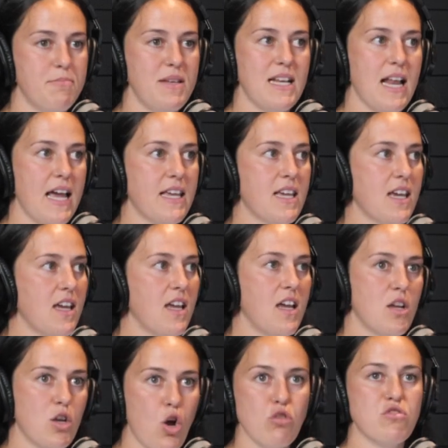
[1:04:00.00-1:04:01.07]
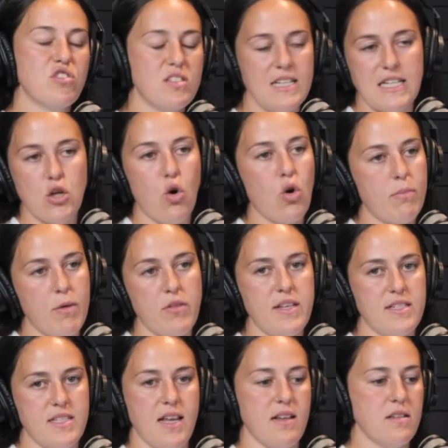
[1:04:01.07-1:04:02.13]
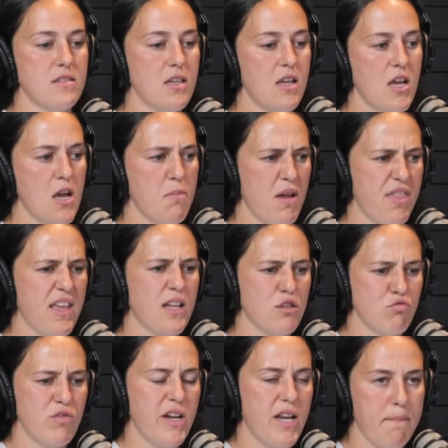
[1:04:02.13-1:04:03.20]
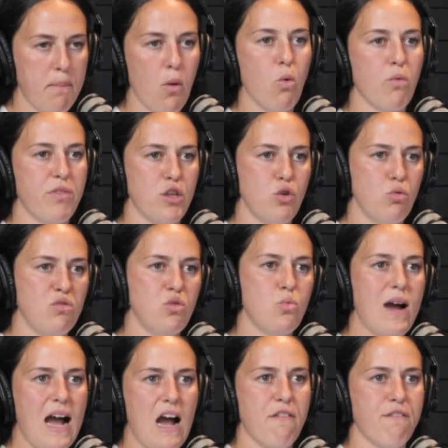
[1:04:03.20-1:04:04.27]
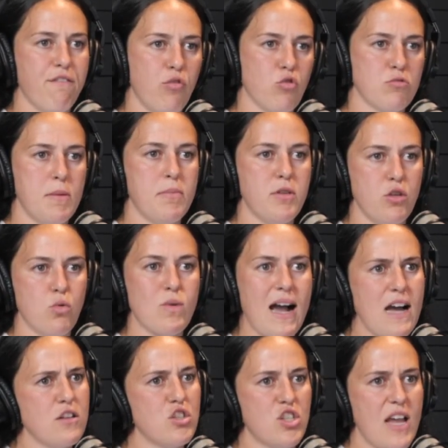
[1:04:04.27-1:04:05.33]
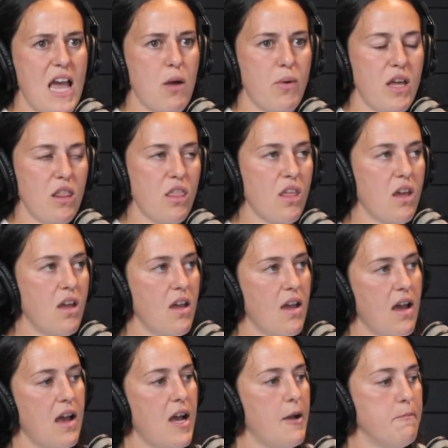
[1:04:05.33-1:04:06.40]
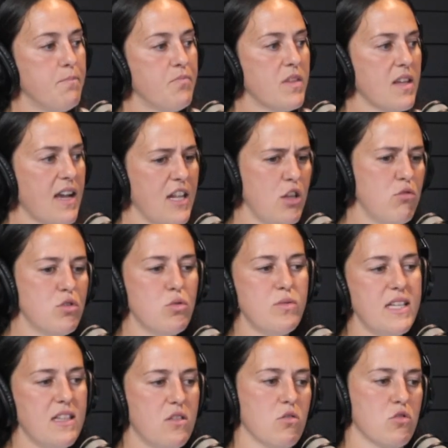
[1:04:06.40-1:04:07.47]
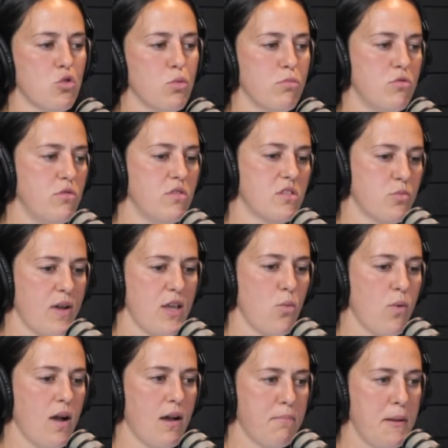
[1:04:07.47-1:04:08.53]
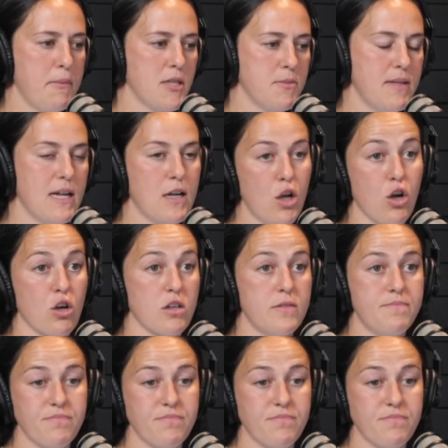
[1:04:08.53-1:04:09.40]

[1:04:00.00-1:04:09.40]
be like constantly talking about these things. But I think it's really important that you do have those people that you can share with, and you do need those home truths where you are people to be like, look,